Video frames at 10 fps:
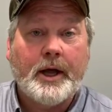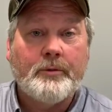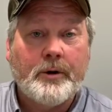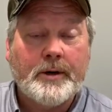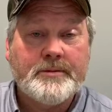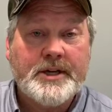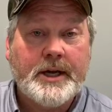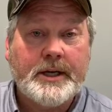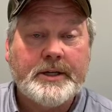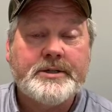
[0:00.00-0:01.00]
And what I'm
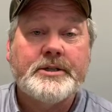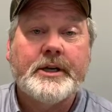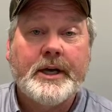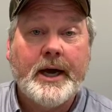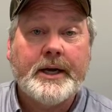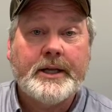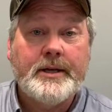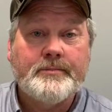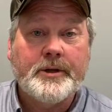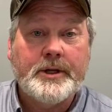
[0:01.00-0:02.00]
saying is you got to
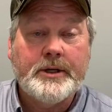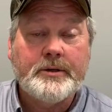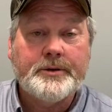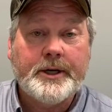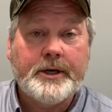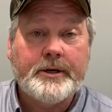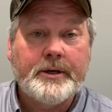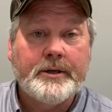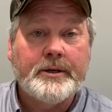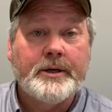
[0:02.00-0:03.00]
keep the yield there